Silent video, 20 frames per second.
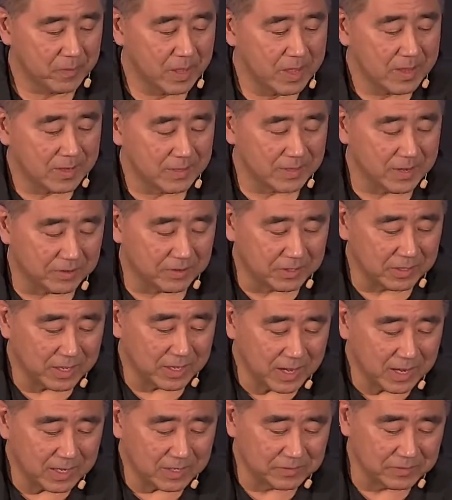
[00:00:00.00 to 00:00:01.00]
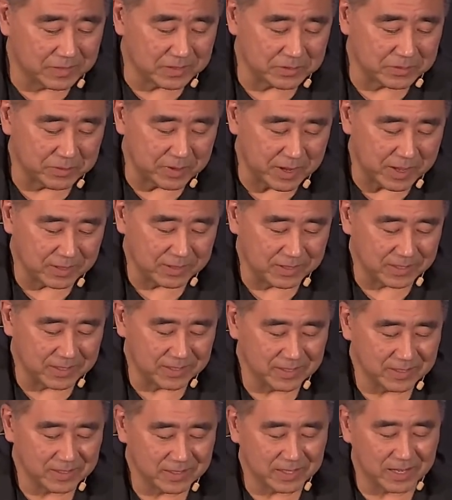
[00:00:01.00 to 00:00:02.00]
Now, in light of this reality,
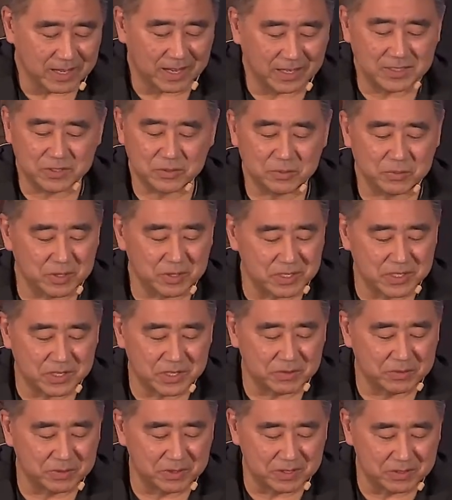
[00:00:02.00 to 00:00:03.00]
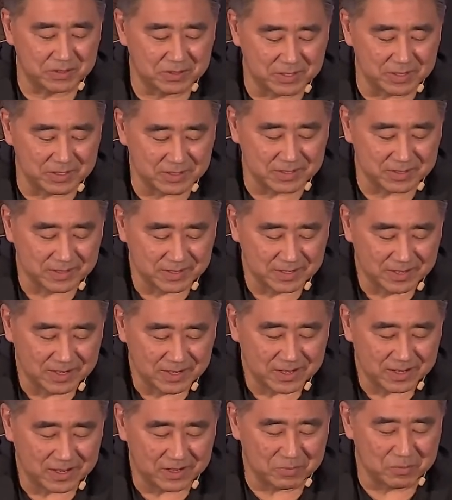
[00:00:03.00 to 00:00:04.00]
I just want to share with you this
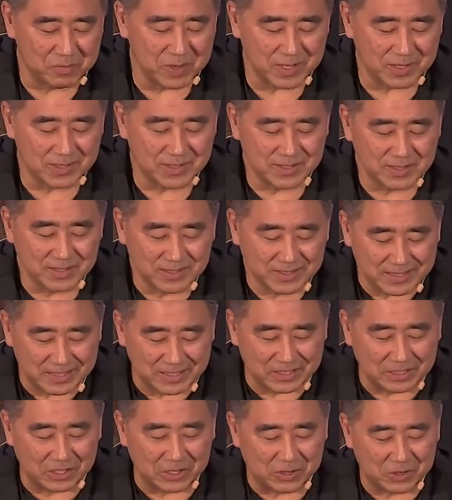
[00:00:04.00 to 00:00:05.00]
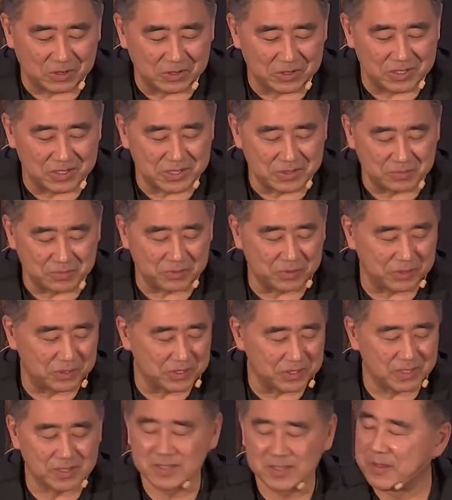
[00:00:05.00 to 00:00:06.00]
amazingly encouraging
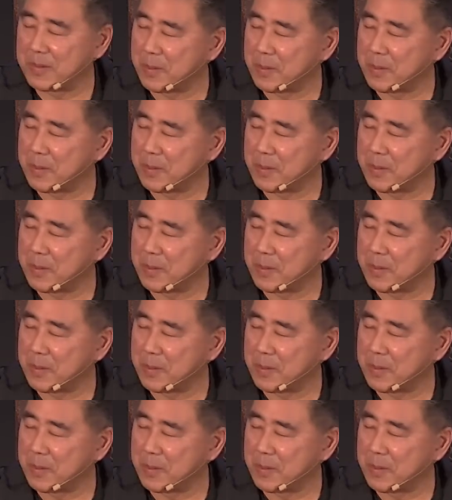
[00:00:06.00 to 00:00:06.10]
verse.